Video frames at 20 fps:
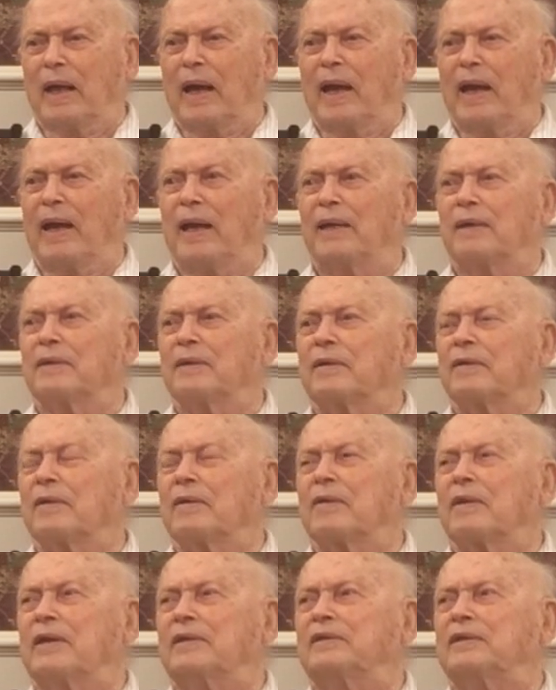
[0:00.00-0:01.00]

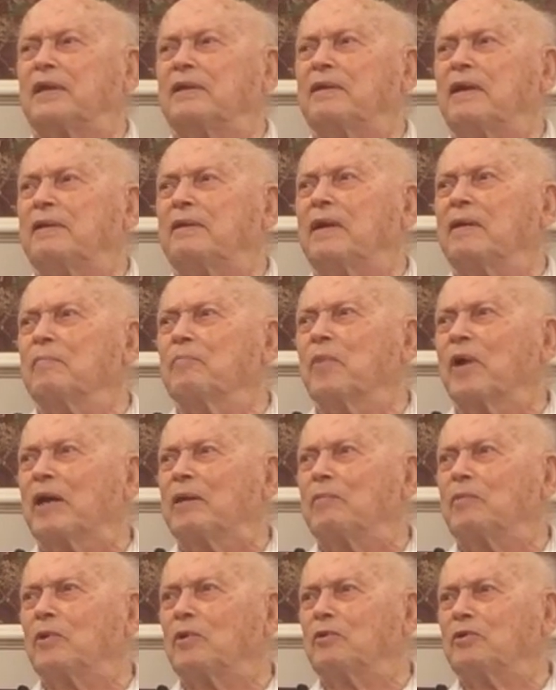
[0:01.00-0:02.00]
And they said they didn't
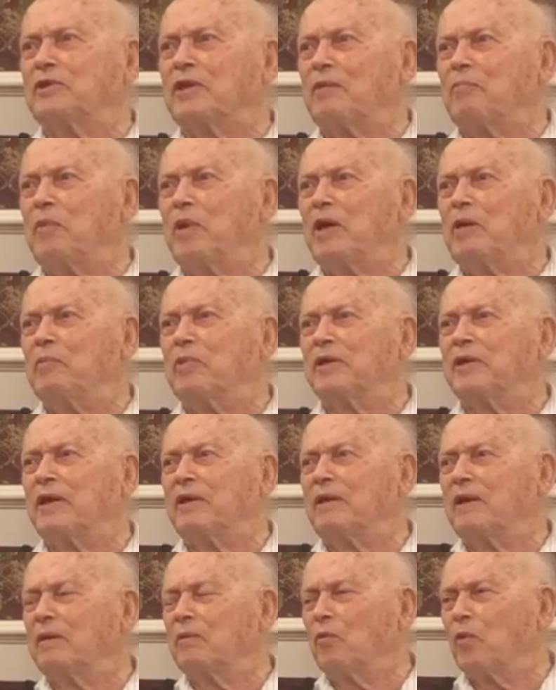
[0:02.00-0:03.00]
mind losing me, but they
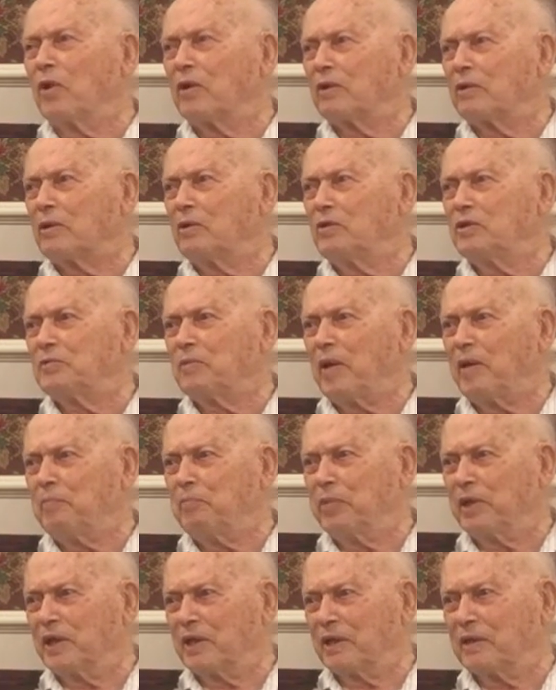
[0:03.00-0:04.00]
didn't want to lose my
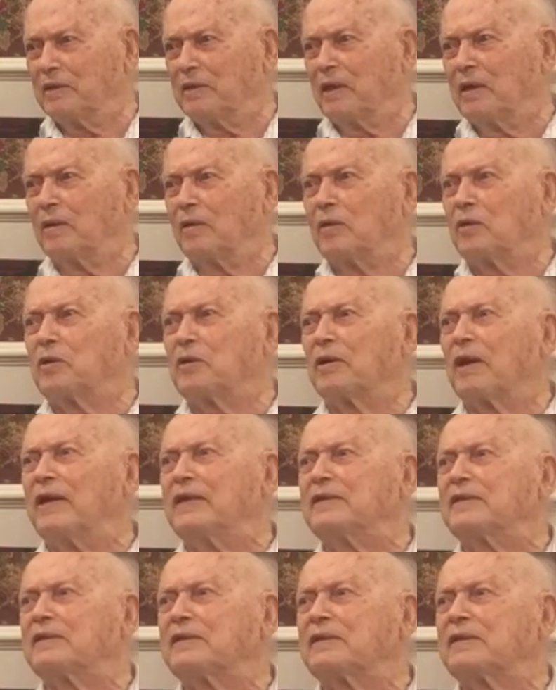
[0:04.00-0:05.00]
billet. Could I
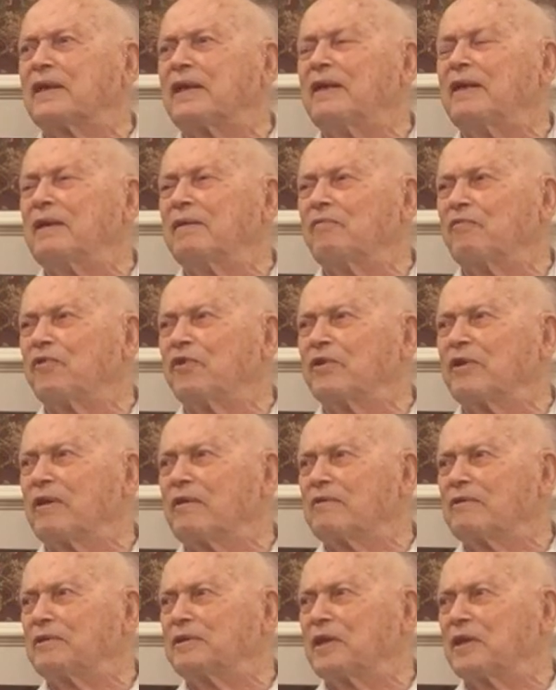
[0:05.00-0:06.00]
stay in for
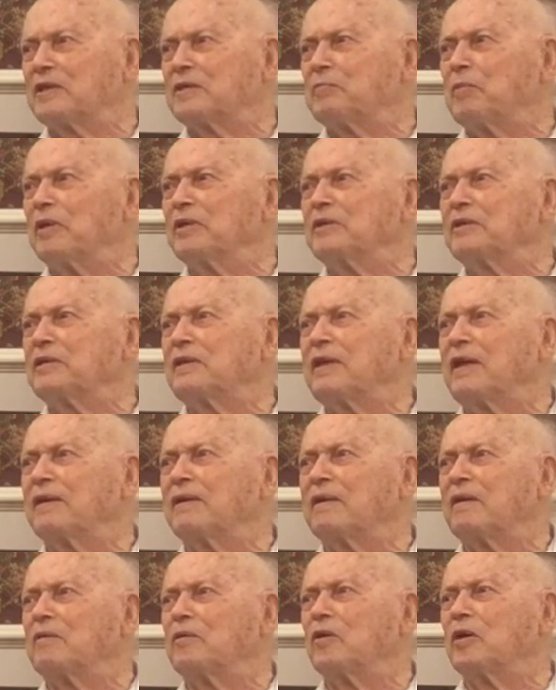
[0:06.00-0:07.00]
another 6 months and get
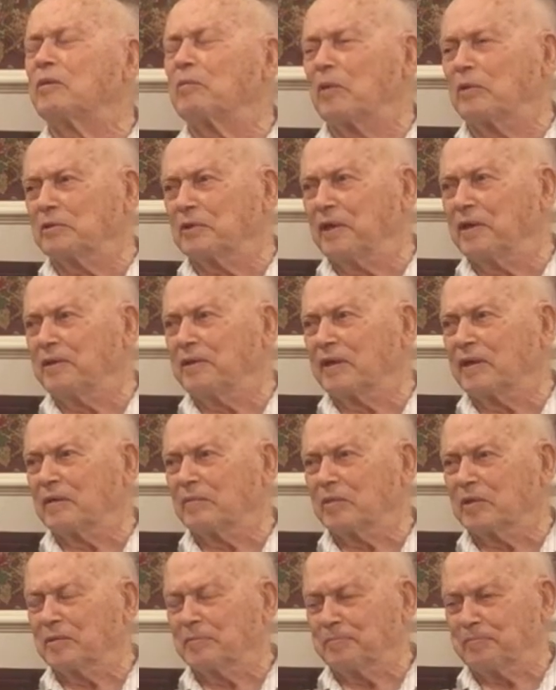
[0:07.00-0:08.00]
a normal
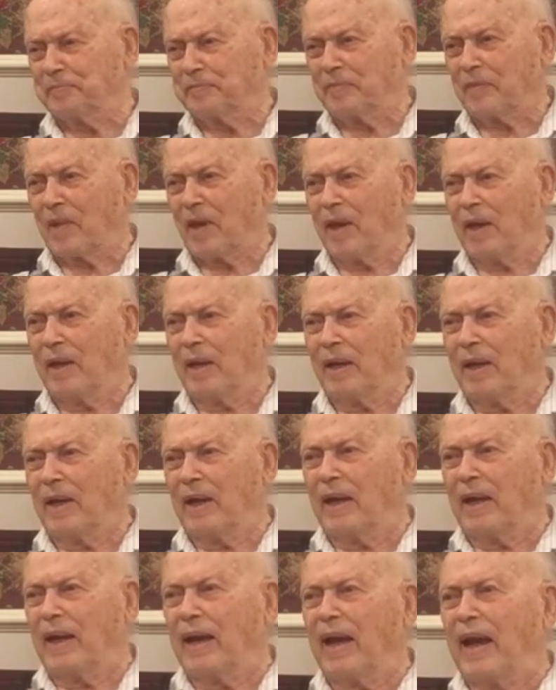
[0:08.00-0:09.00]
retirement?
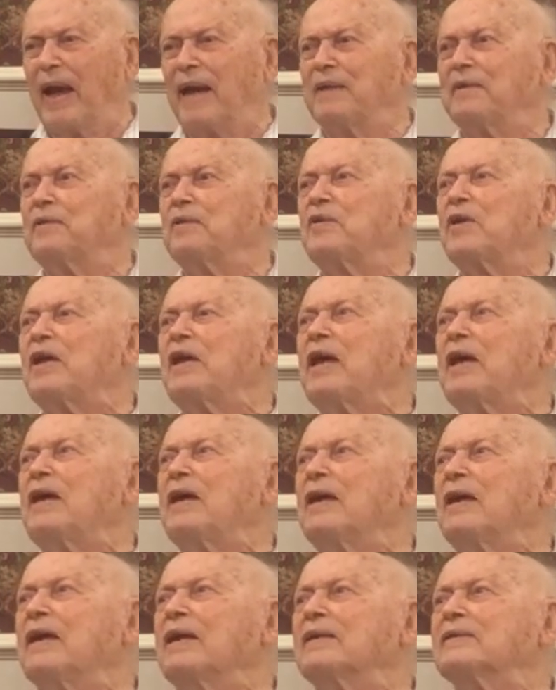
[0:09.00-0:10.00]
And
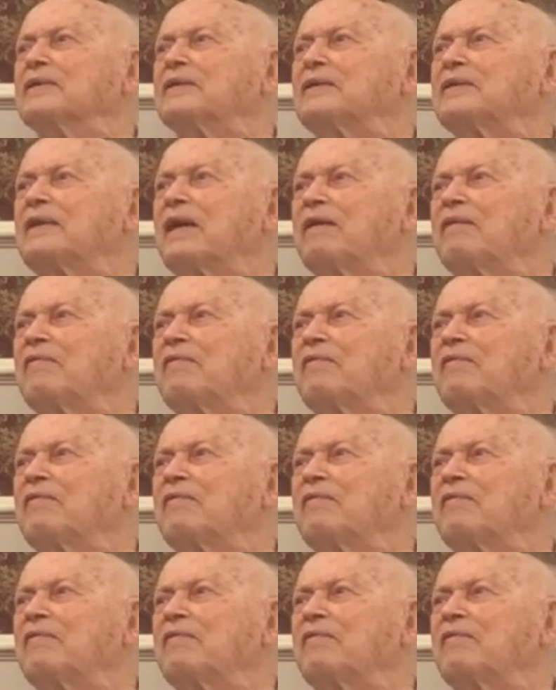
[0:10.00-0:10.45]
they, instead